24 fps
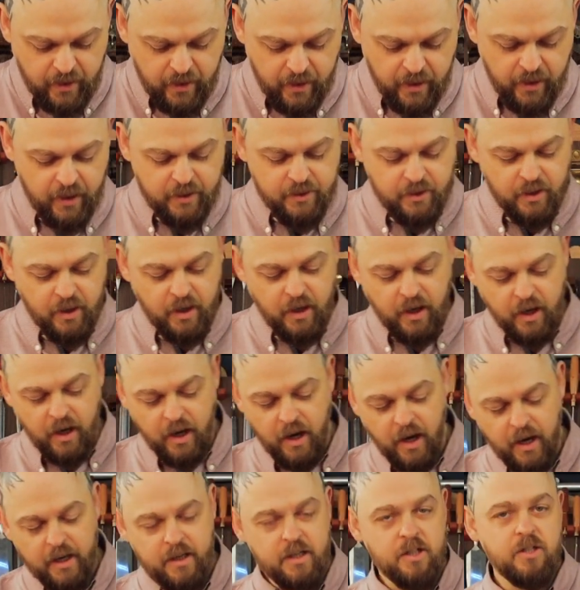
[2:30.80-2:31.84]
And
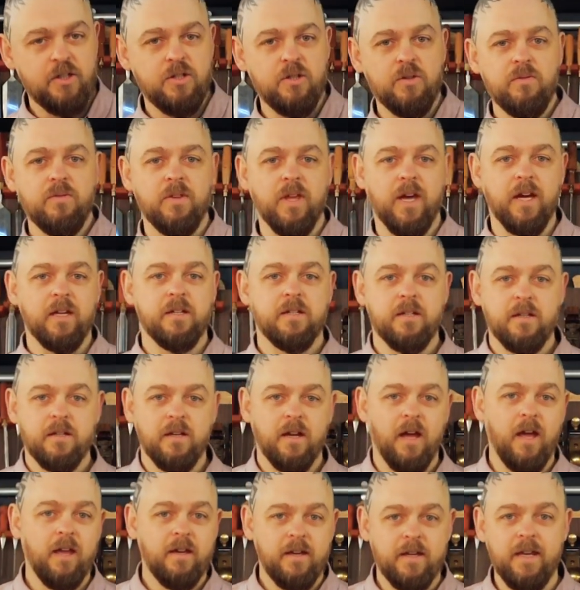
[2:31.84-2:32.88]
I can do that.
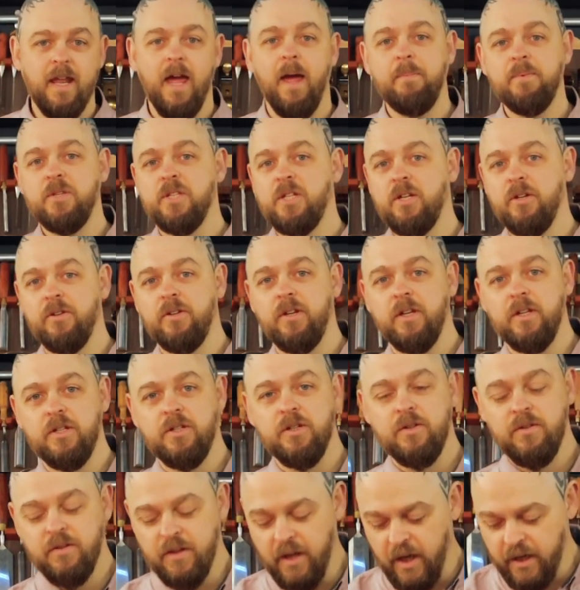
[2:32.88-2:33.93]
I can absolutely
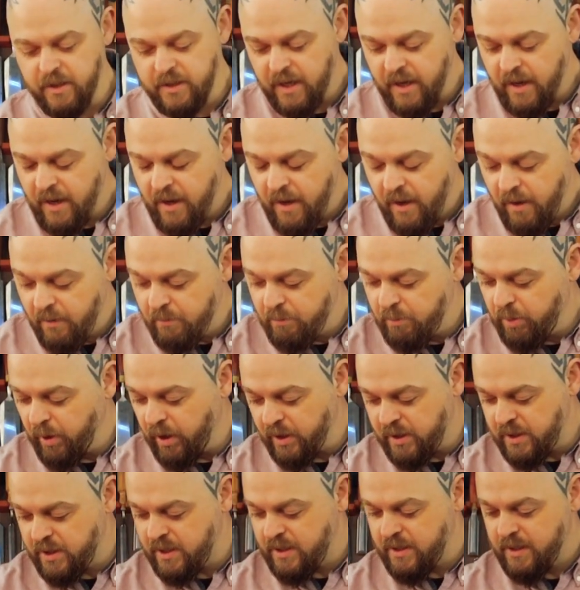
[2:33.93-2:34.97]
do that.
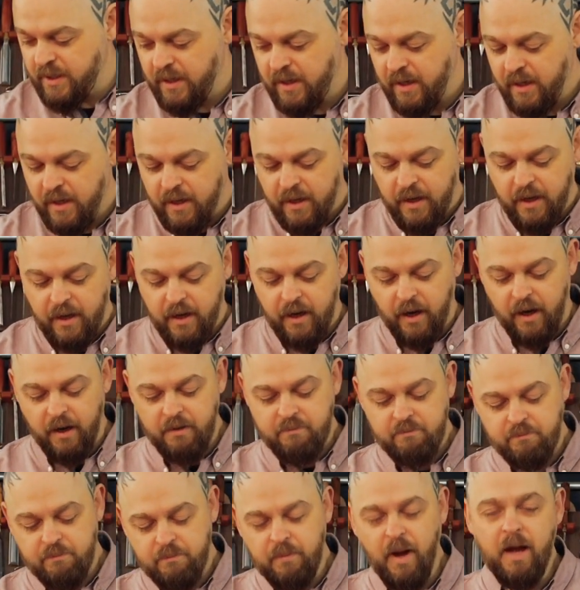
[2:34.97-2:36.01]
But
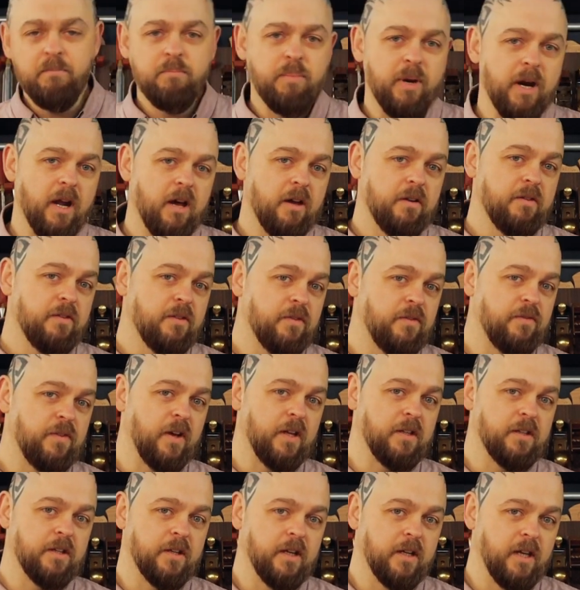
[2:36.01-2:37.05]
I'm proud of the
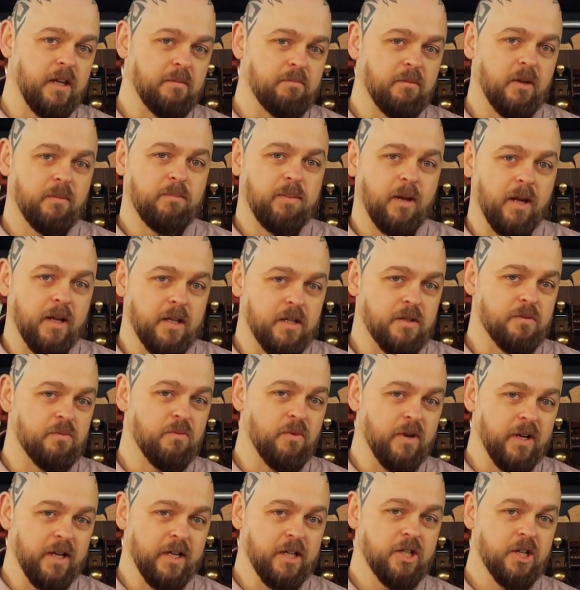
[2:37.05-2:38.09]
fact that I get my planes
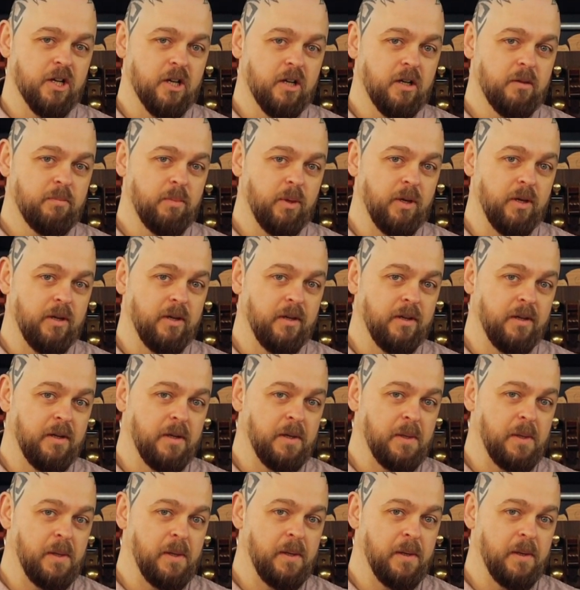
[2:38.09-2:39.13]
really sharp.
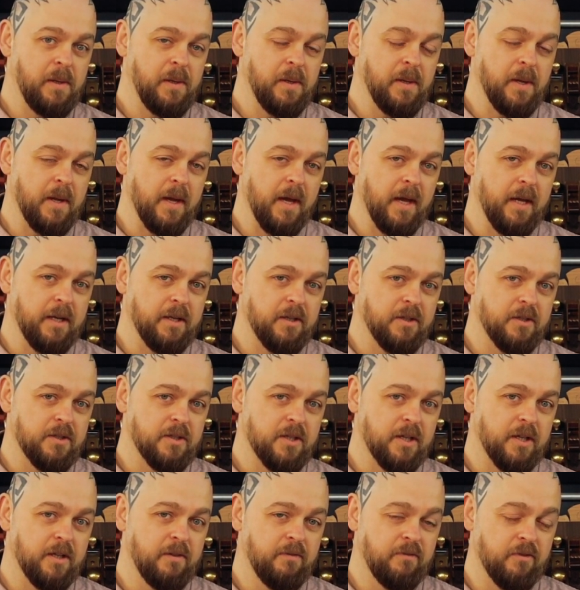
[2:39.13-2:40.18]

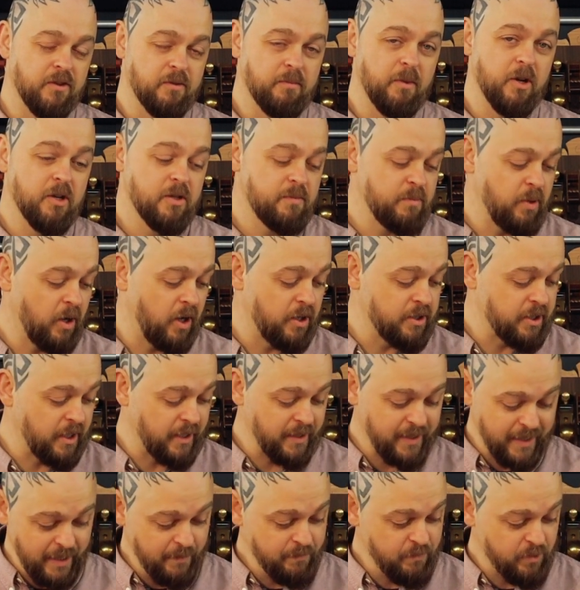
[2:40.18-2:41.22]
And for the most part, I
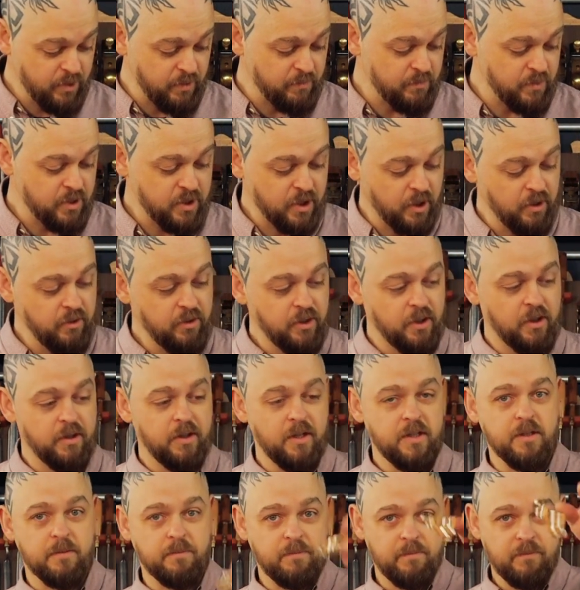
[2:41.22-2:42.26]
keep them so. You know,
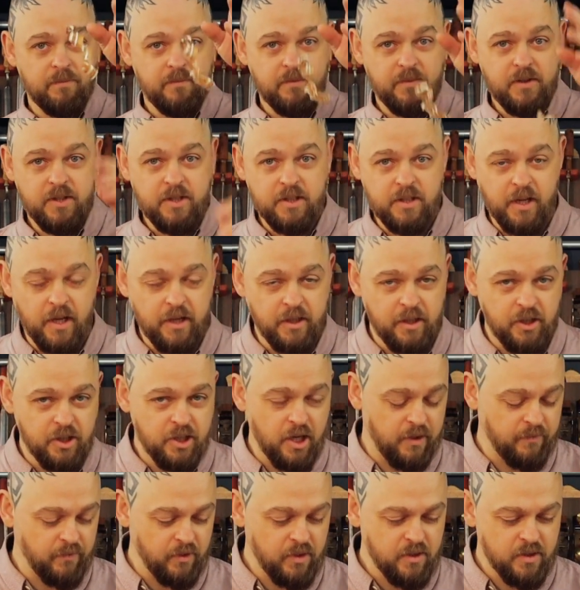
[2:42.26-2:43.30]
these are stunning
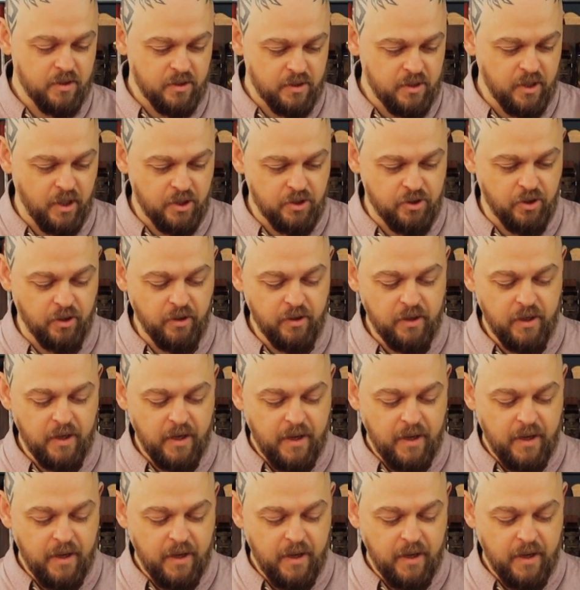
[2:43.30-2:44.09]
shavings, etc.